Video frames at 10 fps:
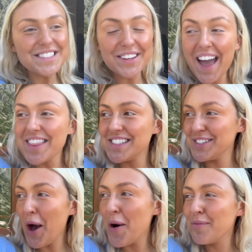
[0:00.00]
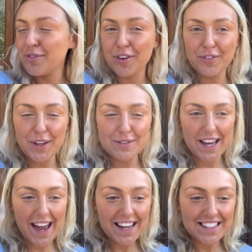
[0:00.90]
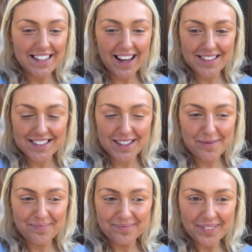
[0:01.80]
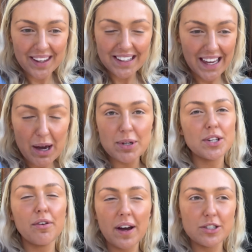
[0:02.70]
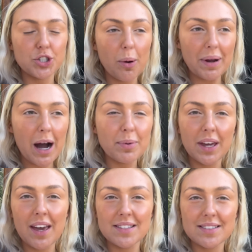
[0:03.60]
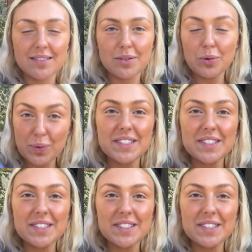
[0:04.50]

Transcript: So yeah, this is home for a few days, and yeah, we need to go find a shop now because we're